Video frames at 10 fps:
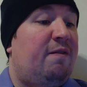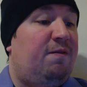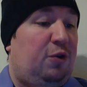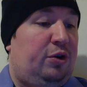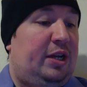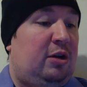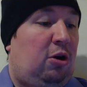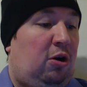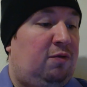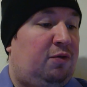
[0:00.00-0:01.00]
Verdi
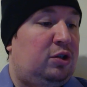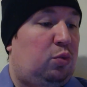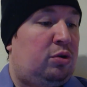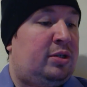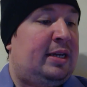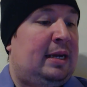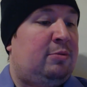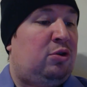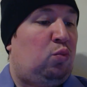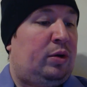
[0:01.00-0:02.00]
called for its workers at
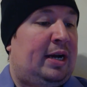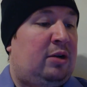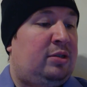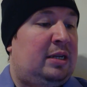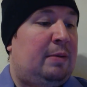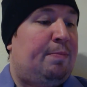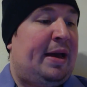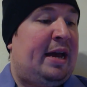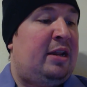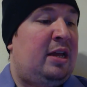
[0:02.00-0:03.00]
Amazon warehouses in
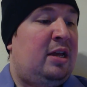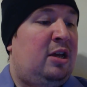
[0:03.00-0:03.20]
Bad